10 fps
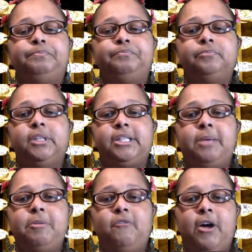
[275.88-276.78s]
this
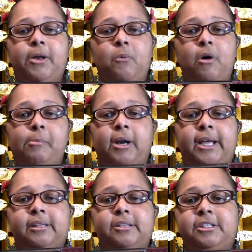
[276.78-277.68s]
can be found at Walmart,
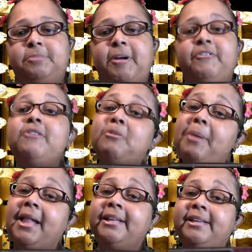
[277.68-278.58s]
and this is my favorite
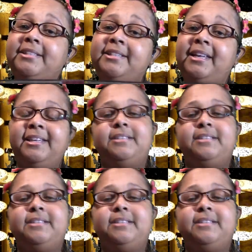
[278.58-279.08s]
palette incidentally,